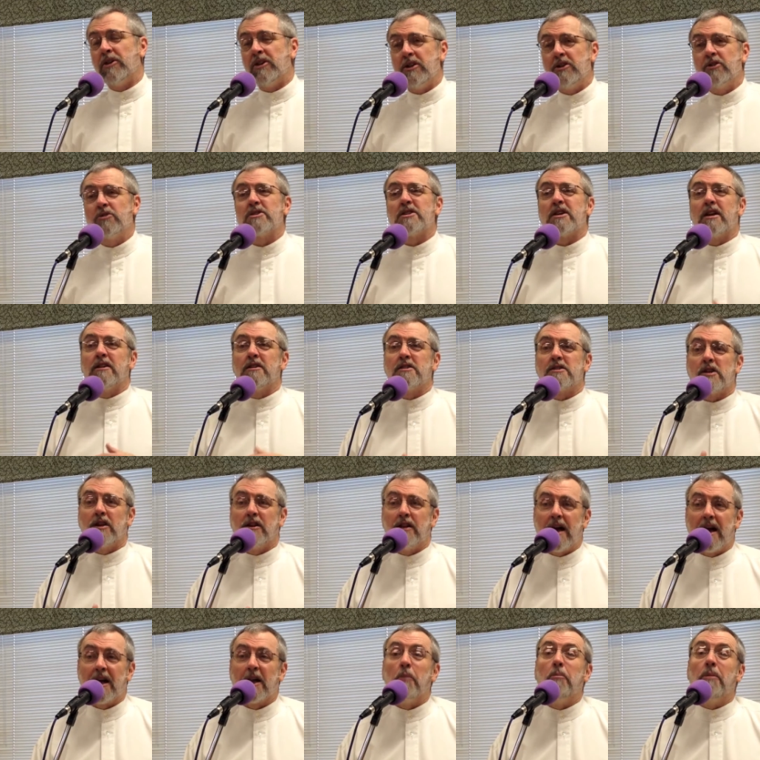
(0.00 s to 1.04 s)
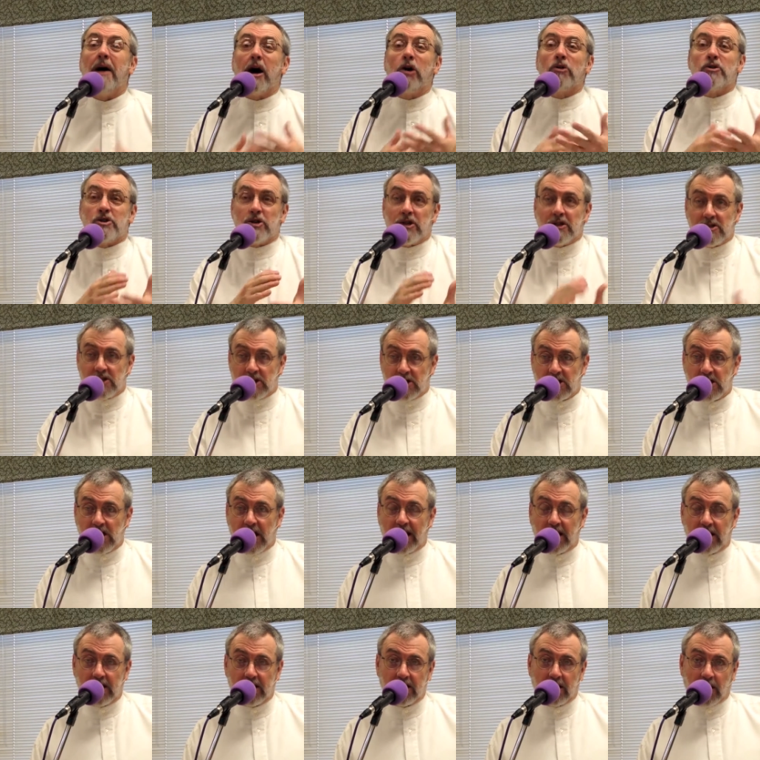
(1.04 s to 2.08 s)
they don't tell us a lot about Jesus,
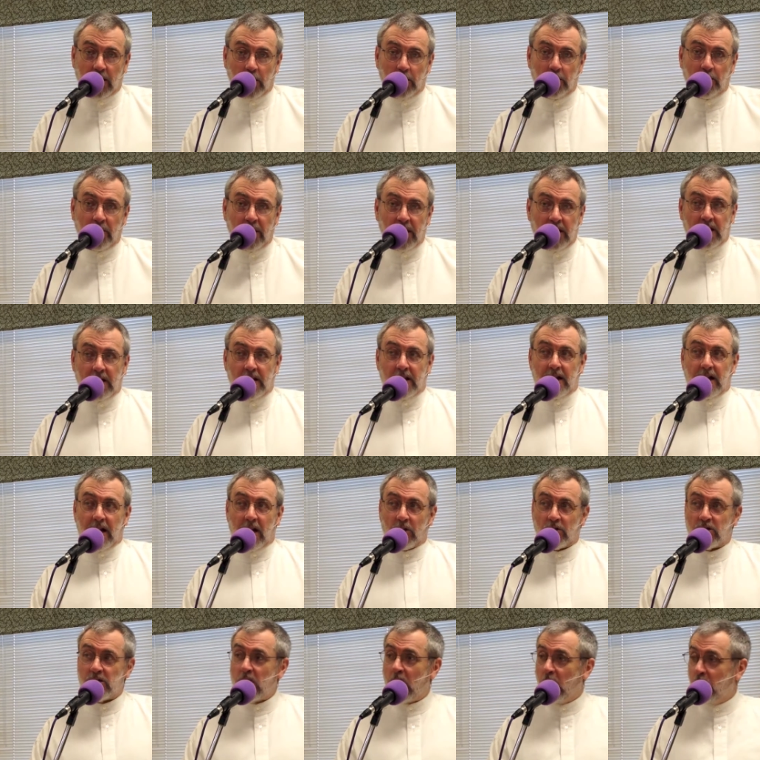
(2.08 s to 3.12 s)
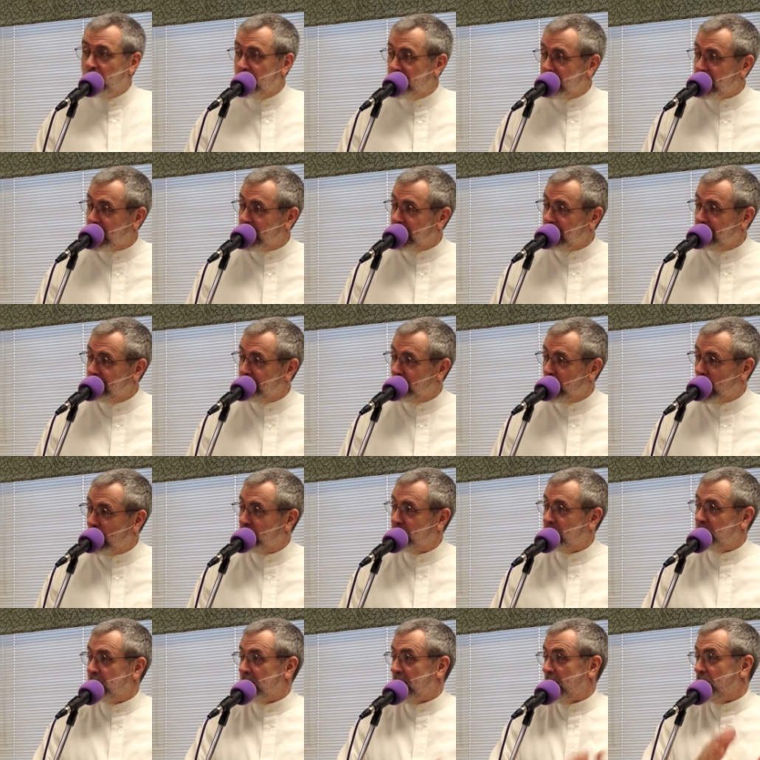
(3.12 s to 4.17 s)
like um, how tall was he?
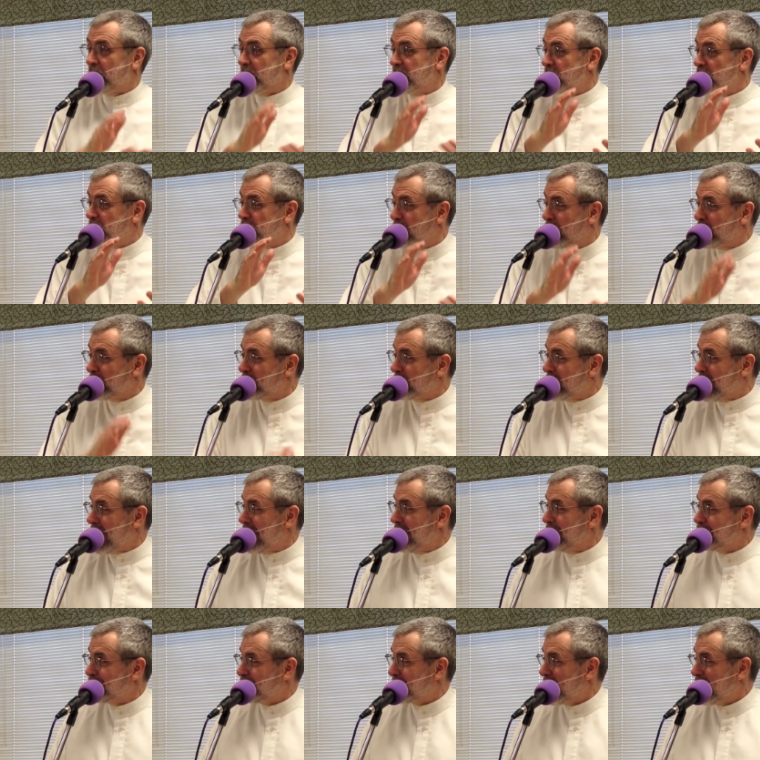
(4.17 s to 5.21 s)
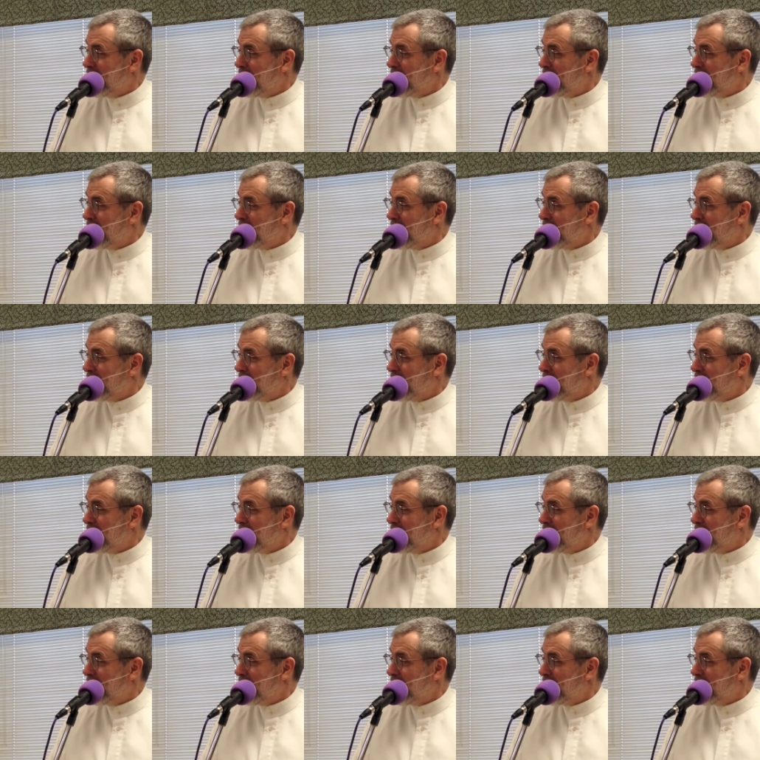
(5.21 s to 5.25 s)
What day was his birthday?